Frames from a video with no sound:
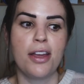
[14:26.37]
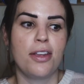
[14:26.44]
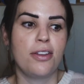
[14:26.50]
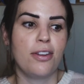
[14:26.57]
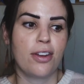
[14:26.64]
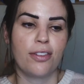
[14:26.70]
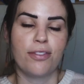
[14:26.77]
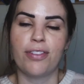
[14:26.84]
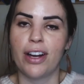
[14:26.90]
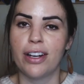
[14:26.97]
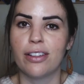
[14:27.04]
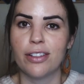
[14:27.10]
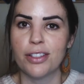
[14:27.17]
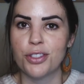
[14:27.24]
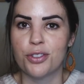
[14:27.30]
You can find
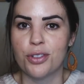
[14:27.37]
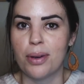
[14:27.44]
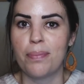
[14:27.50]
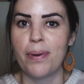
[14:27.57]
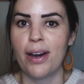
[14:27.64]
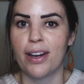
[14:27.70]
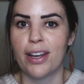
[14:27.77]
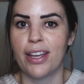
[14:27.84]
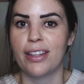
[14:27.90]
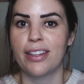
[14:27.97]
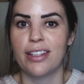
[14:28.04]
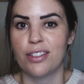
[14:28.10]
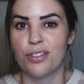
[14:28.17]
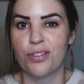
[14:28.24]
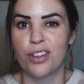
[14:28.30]
a lot of street parking
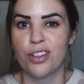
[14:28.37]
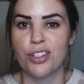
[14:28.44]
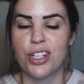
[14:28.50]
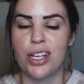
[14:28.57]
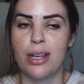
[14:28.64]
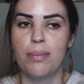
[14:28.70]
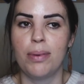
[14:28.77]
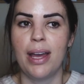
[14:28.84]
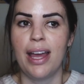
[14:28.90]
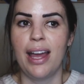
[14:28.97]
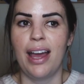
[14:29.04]
that's free or cheap.